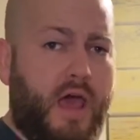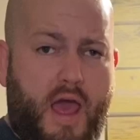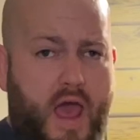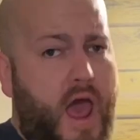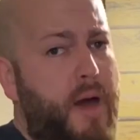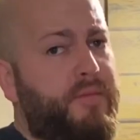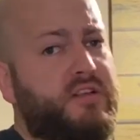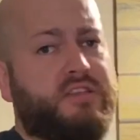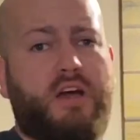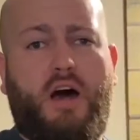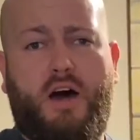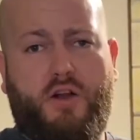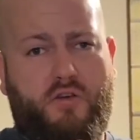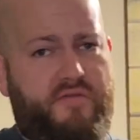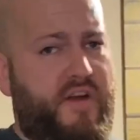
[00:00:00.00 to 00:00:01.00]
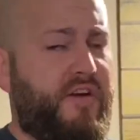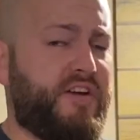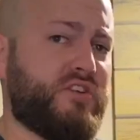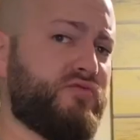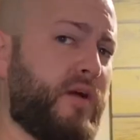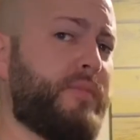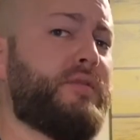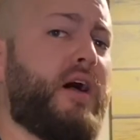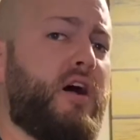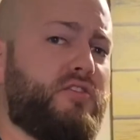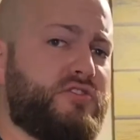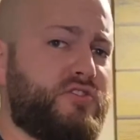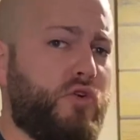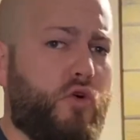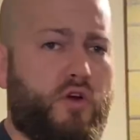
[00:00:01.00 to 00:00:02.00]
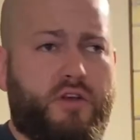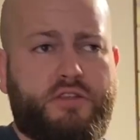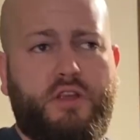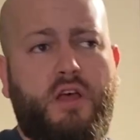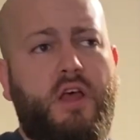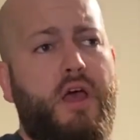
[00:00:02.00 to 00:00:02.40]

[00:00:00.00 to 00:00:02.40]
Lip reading: Amazon, or various reptile stores.